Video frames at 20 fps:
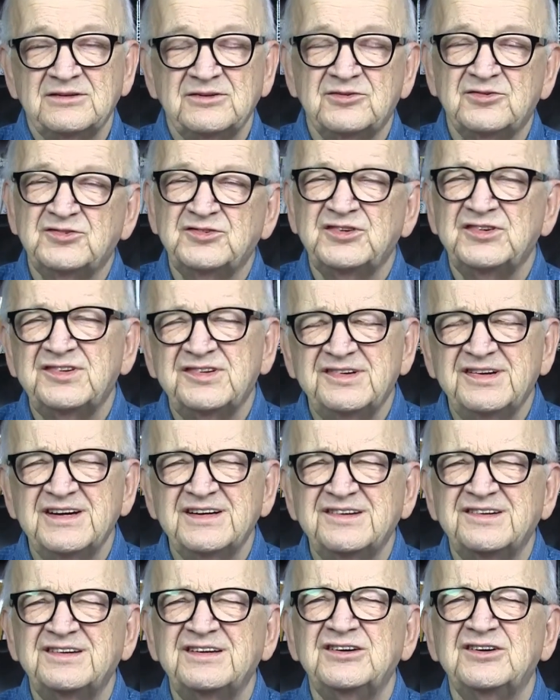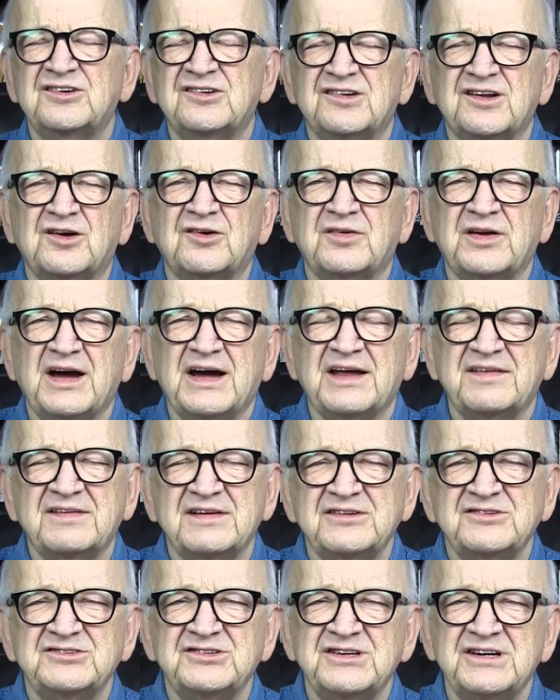She's 60 years old now, I
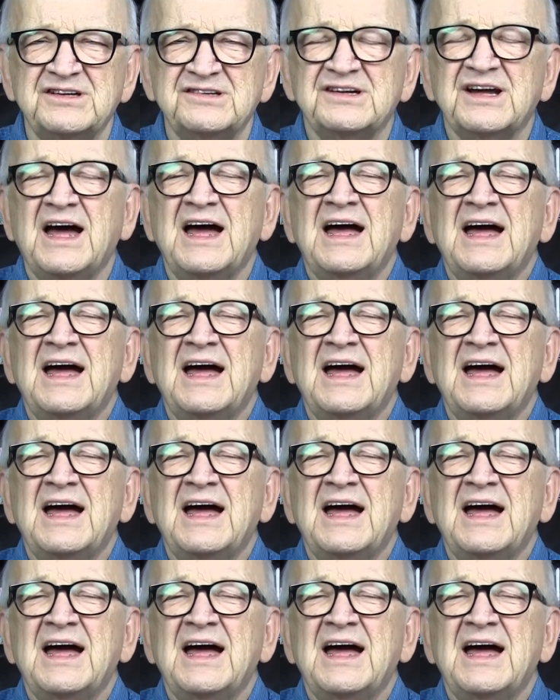think she is.